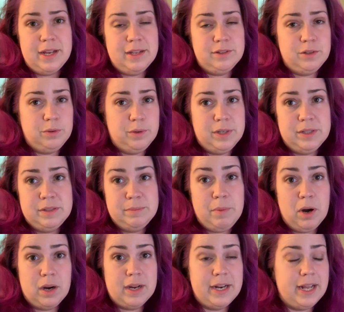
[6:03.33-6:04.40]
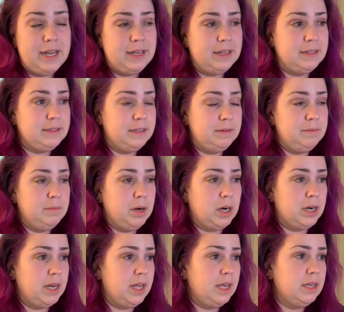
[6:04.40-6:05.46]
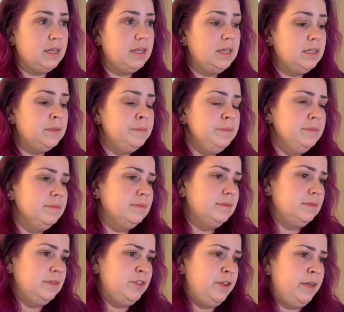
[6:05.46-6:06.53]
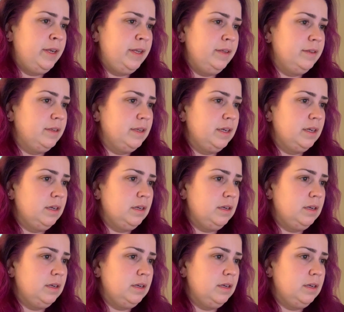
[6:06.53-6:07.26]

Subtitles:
is always marketing. I said, marketing. And he's like,